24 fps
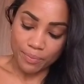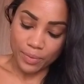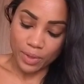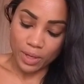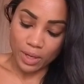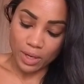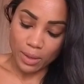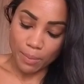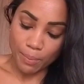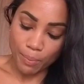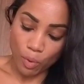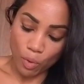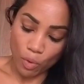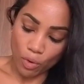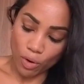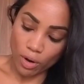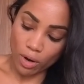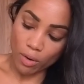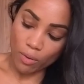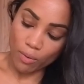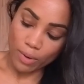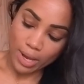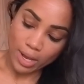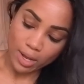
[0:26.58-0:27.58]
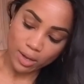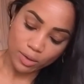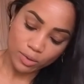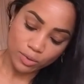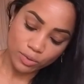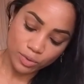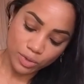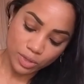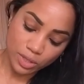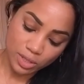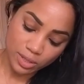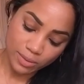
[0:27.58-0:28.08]
gonna pour
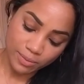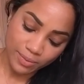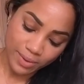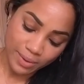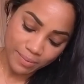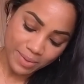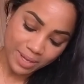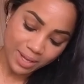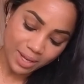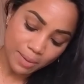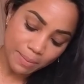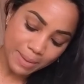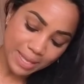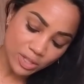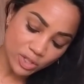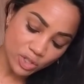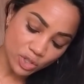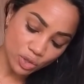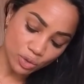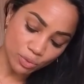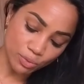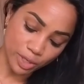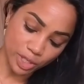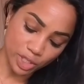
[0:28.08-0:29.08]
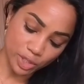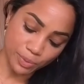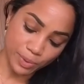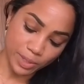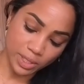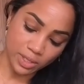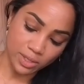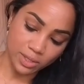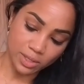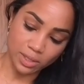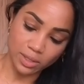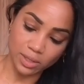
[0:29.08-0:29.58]
around, I'm not gonna make too much
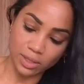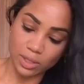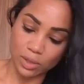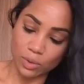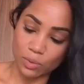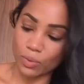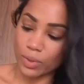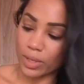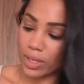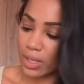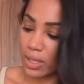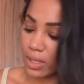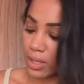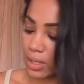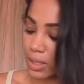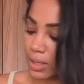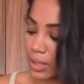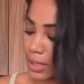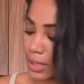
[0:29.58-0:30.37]
because the little one